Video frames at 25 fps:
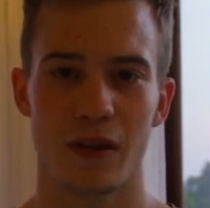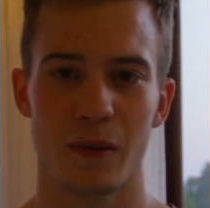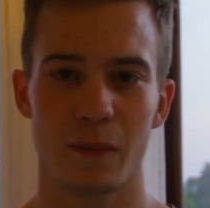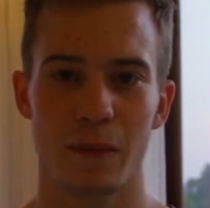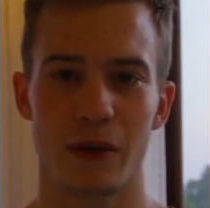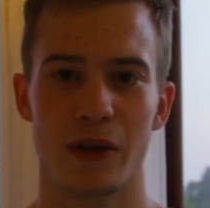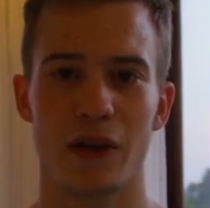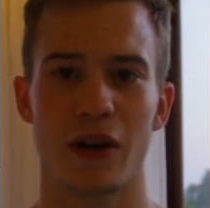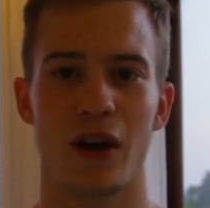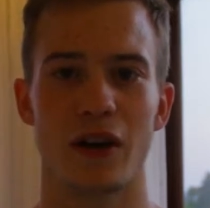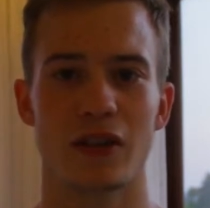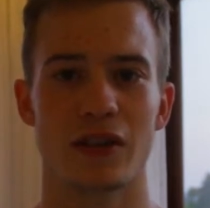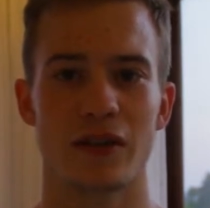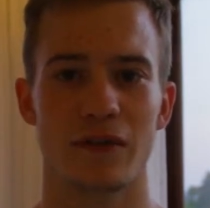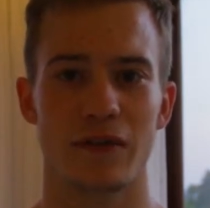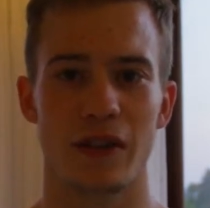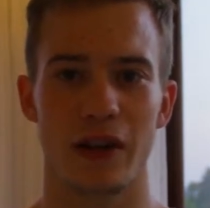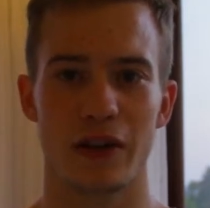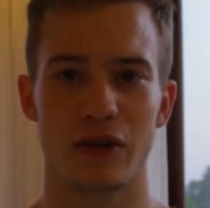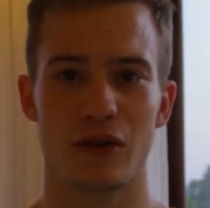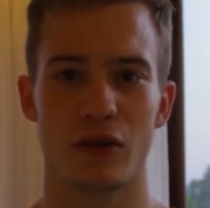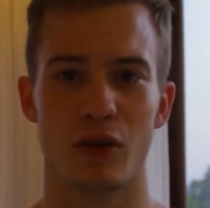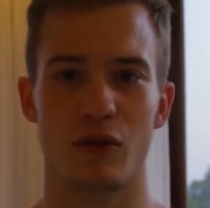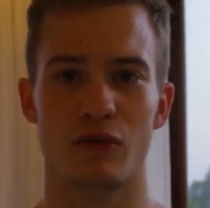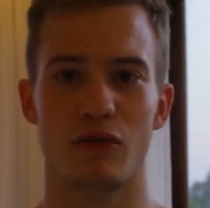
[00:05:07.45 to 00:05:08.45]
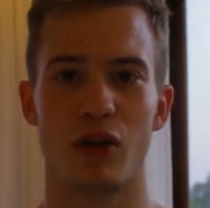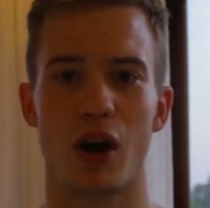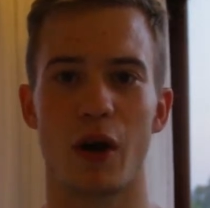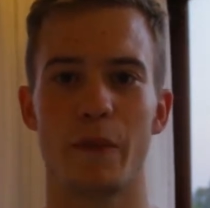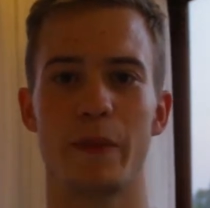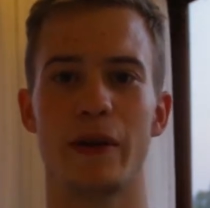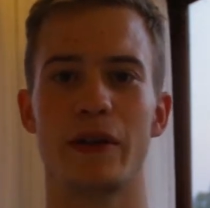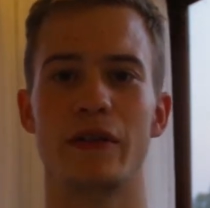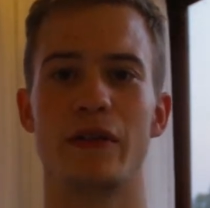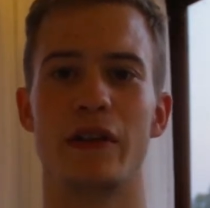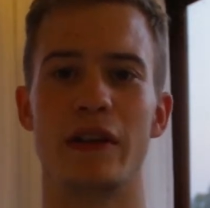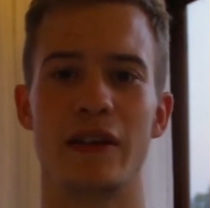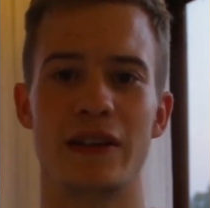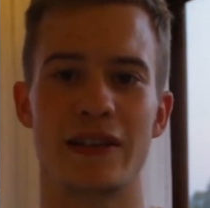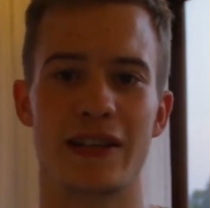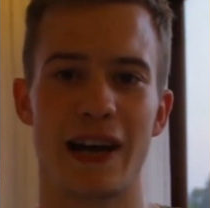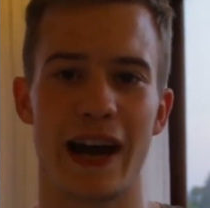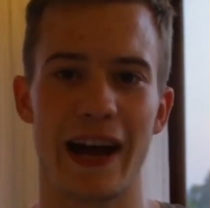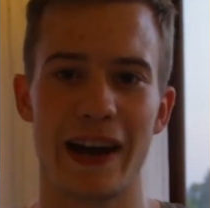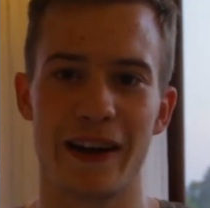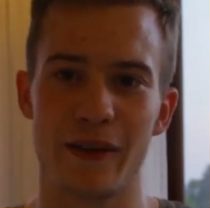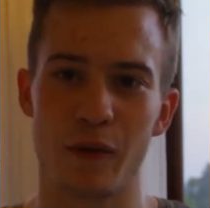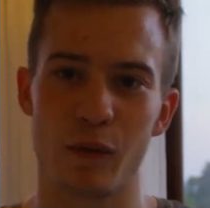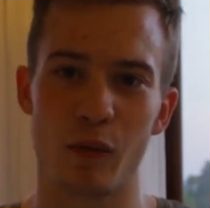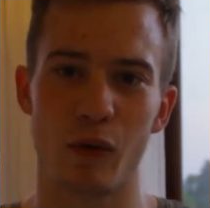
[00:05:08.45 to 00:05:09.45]
Because of that, you're robbing the
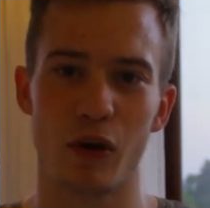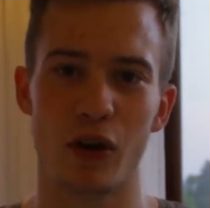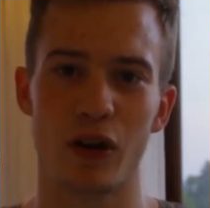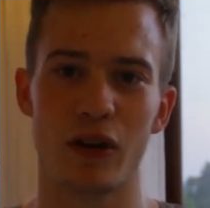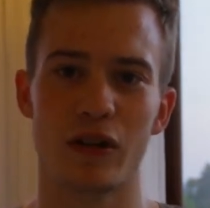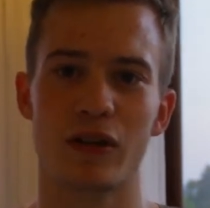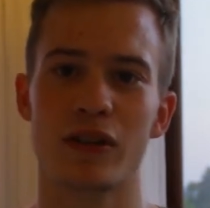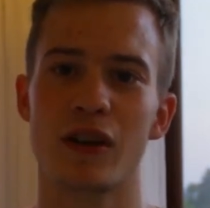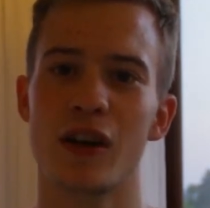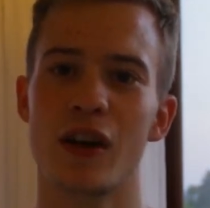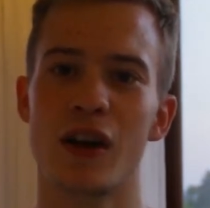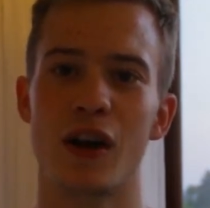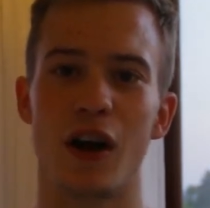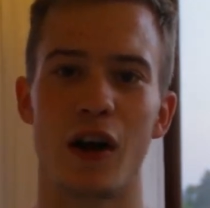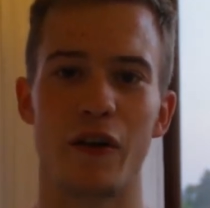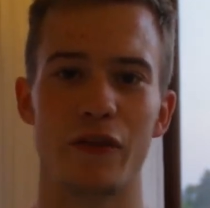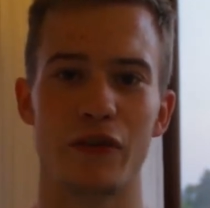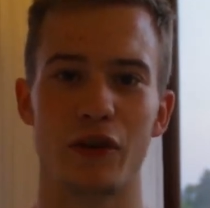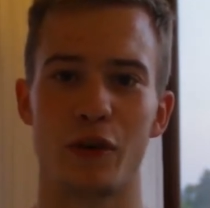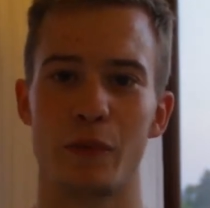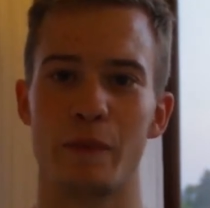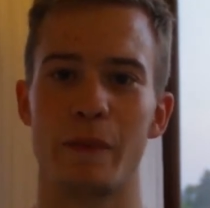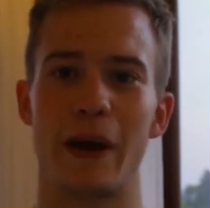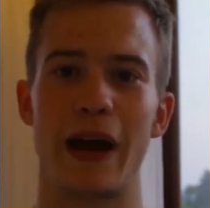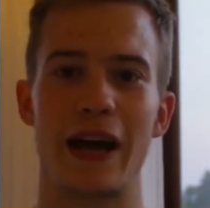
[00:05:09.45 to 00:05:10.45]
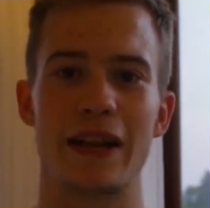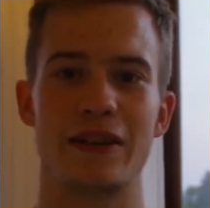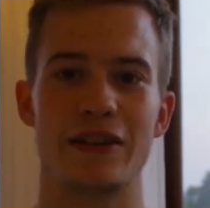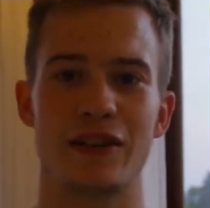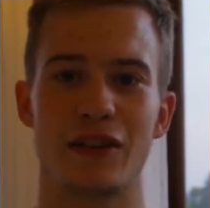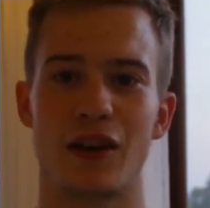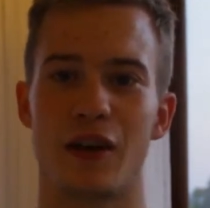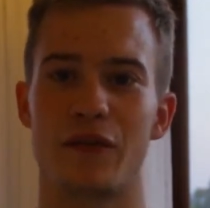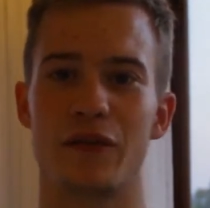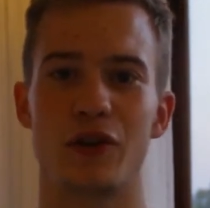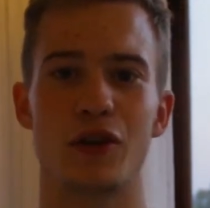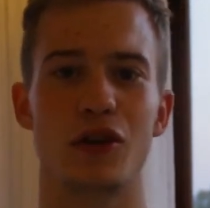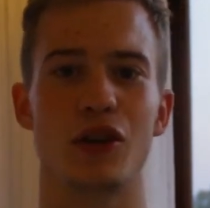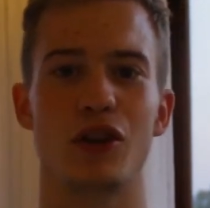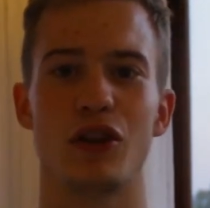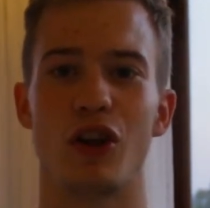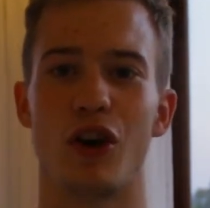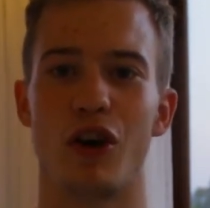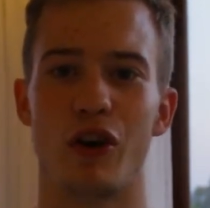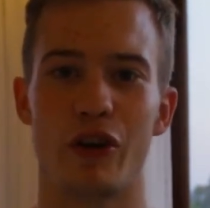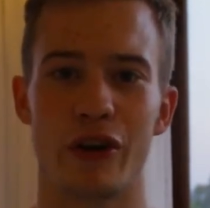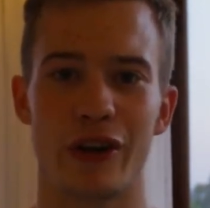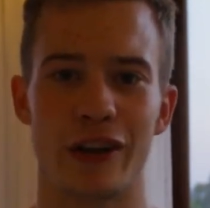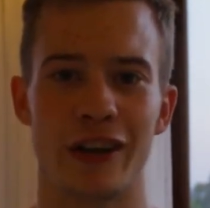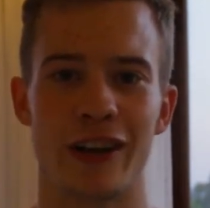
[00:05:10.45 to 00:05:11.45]
entire world of your magic, of your
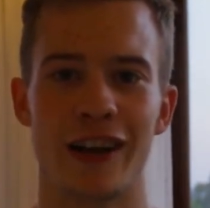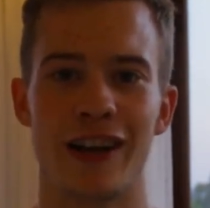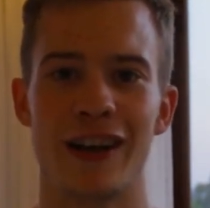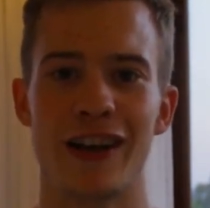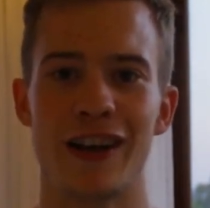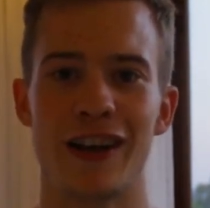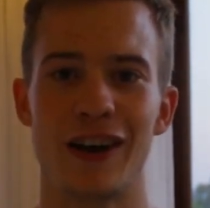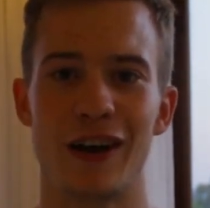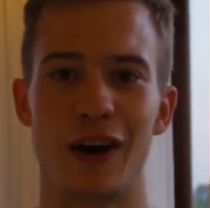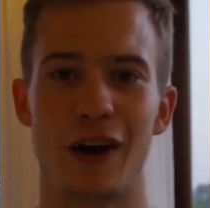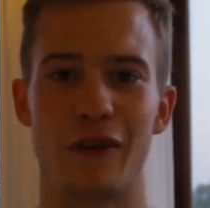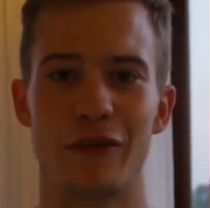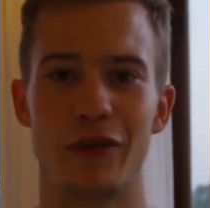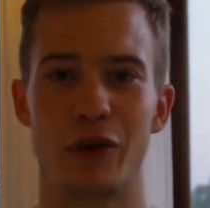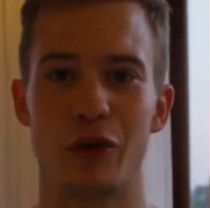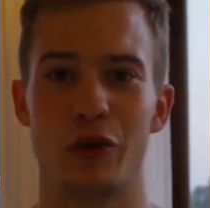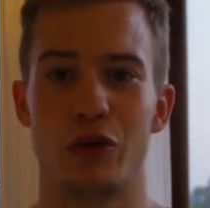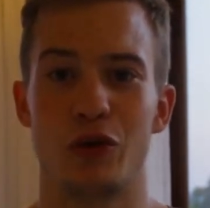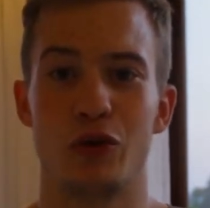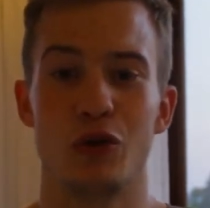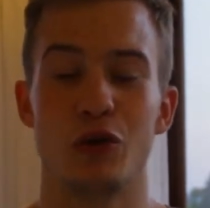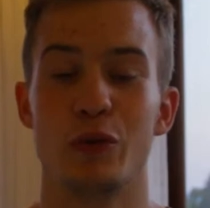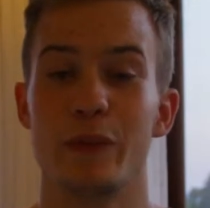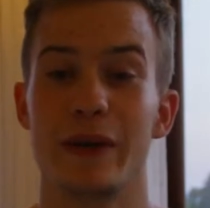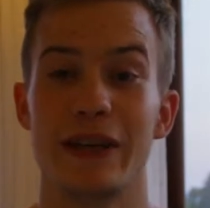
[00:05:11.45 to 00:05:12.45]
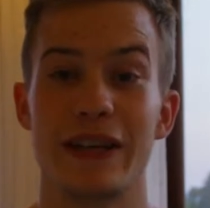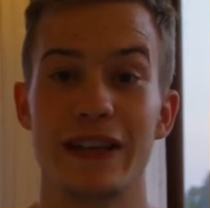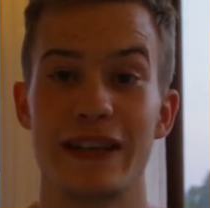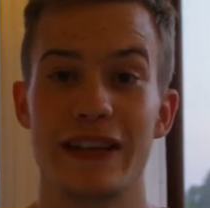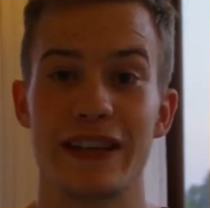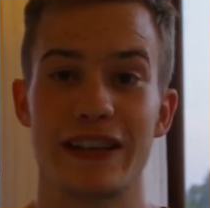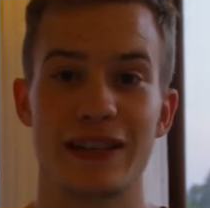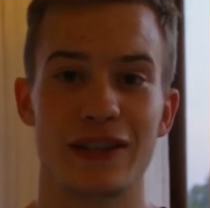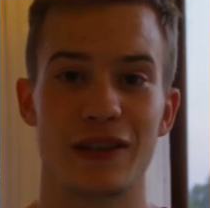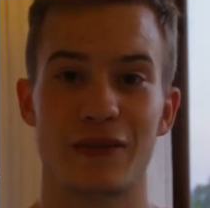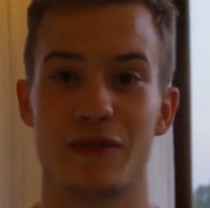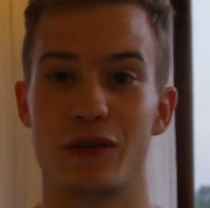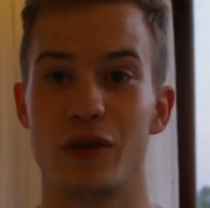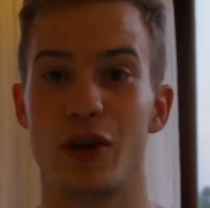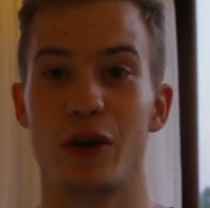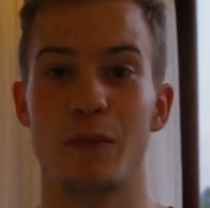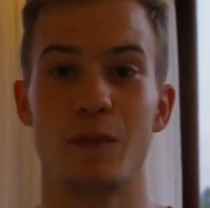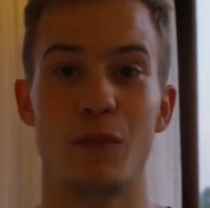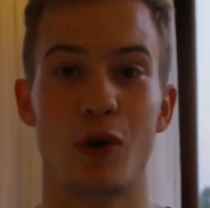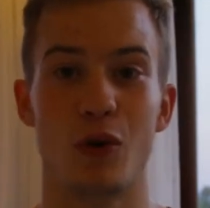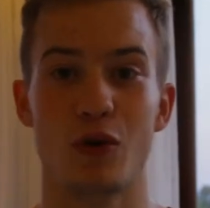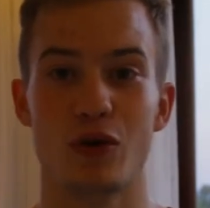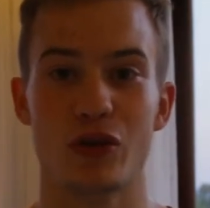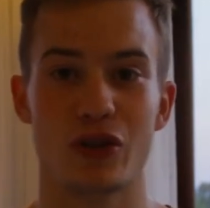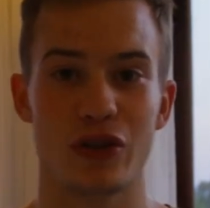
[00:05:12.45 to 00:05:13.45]
glory, of your humanness, of your
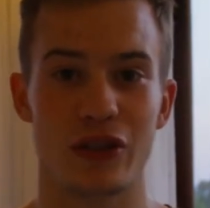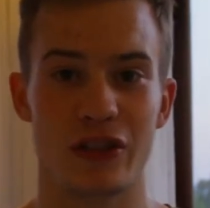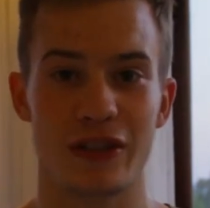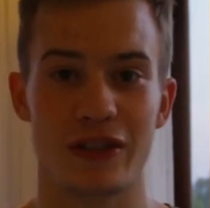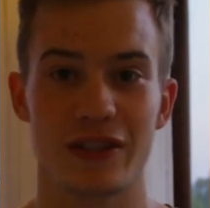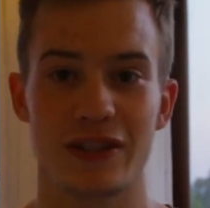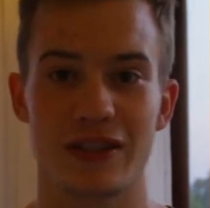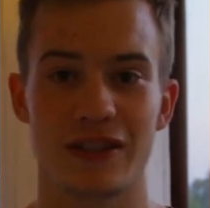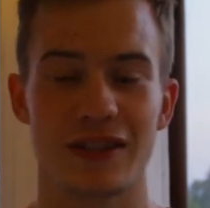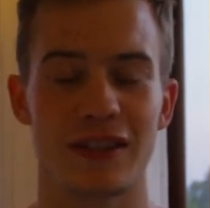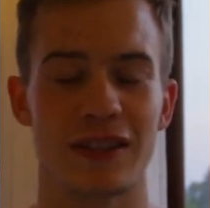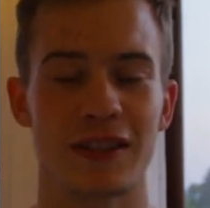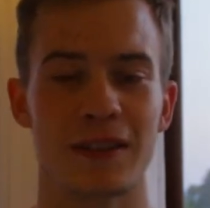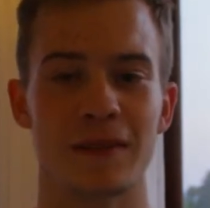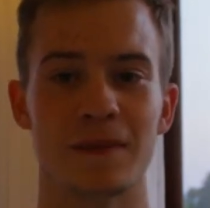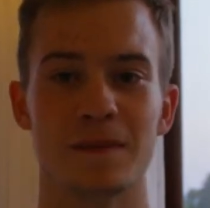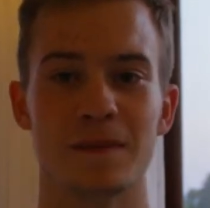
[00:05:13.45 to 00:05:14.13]
emotions.